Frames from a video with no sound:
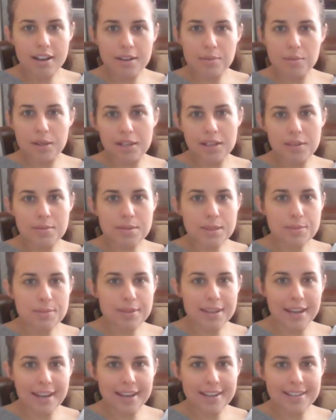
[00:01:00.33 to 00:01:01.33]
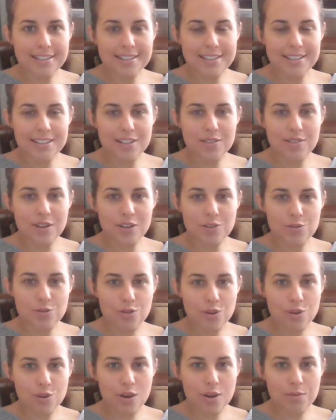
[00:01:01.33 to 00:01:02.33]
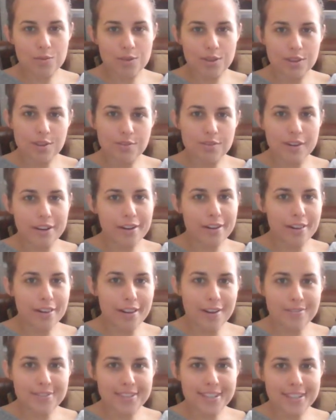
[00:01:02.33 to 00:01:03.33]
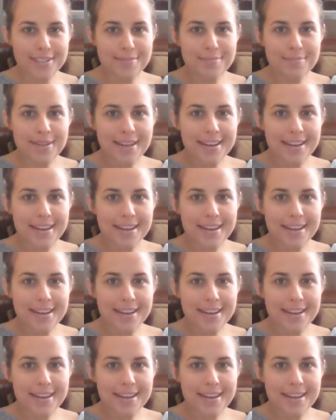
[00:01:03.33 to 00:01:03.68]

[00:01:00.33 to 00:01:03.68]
my name is Makaya Di Silvestro. I'm with the VLF team,